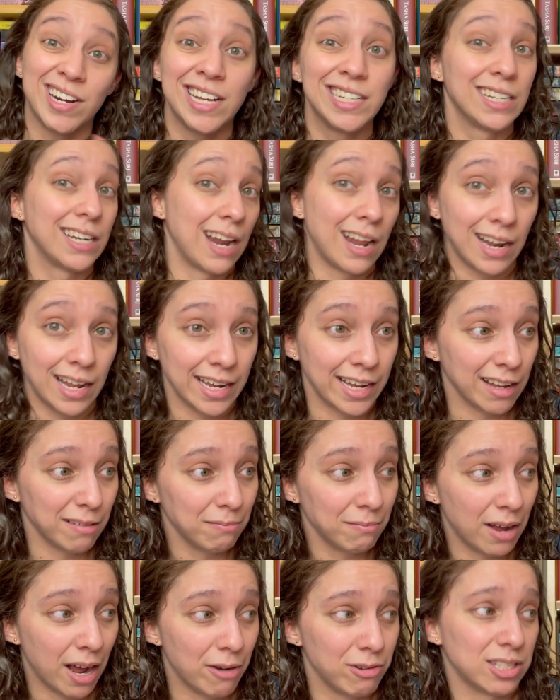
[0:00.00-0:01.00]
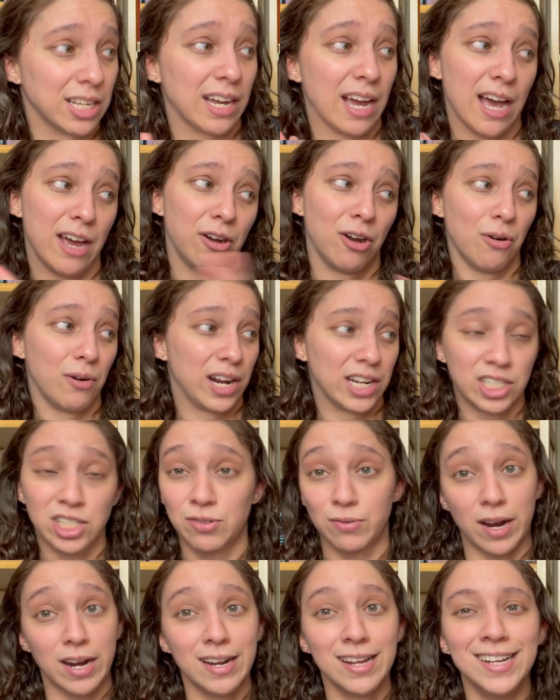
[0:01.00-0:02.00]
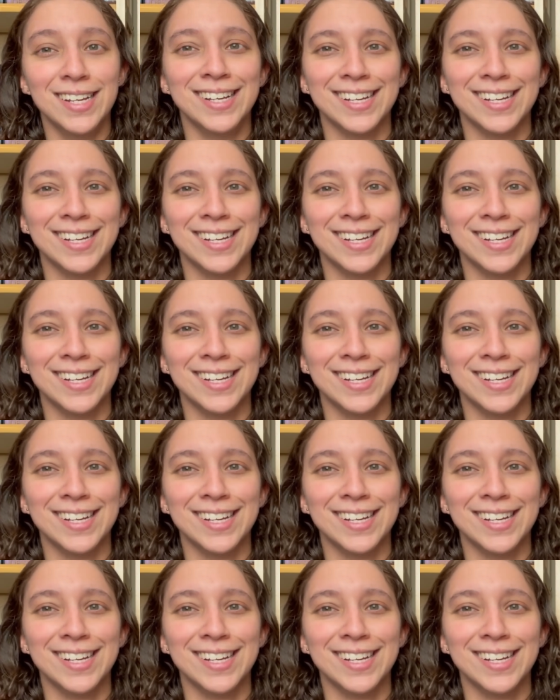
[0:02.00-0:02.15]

I did not like it. I was like, I don't know what I just read.